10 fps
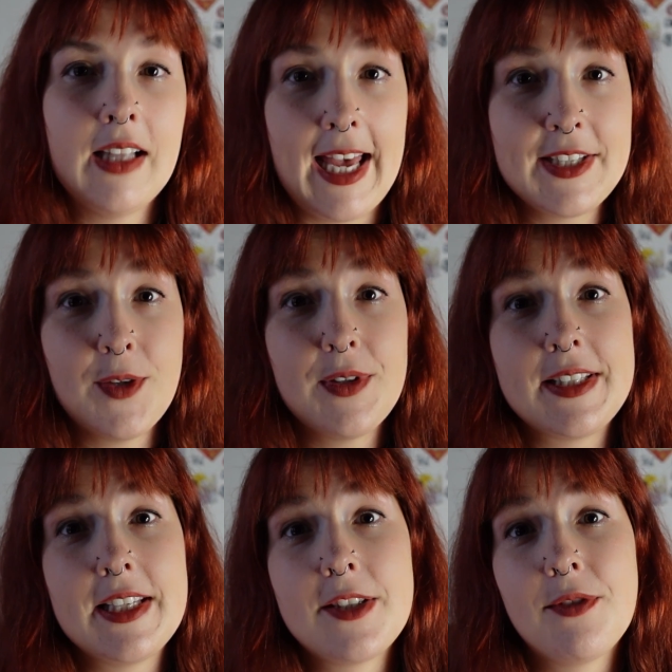As always,
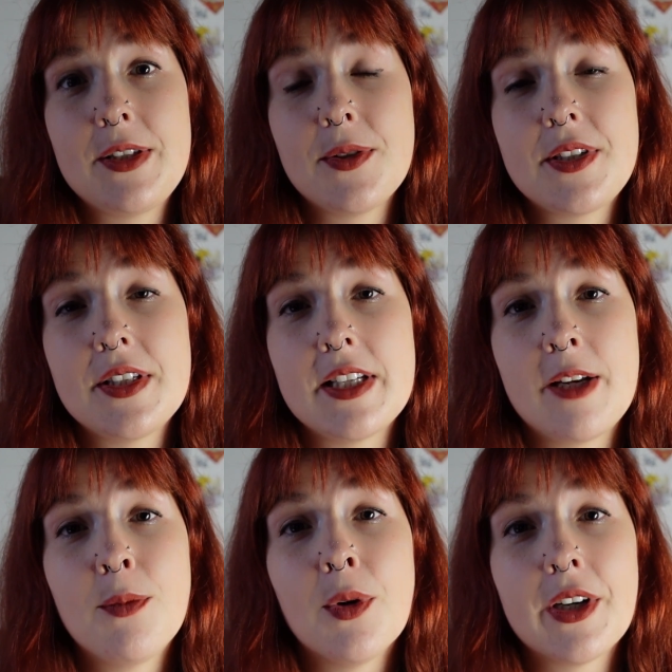these resources
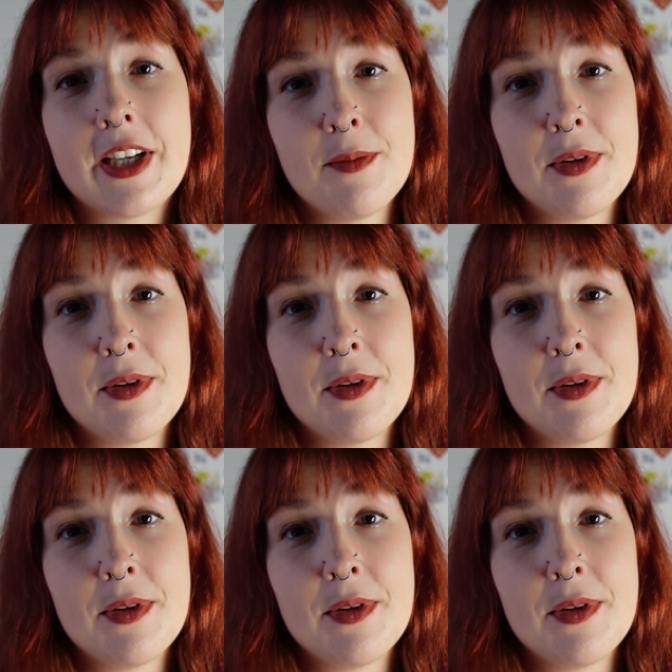and more can